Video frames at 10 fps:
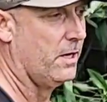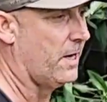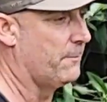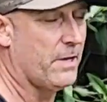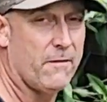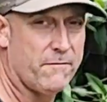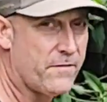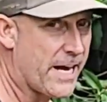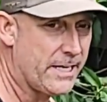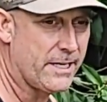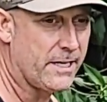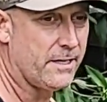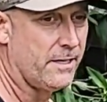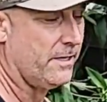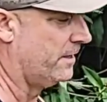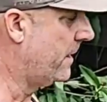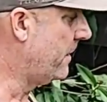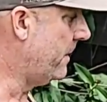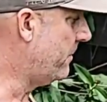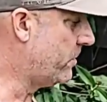I'm not fighting it. It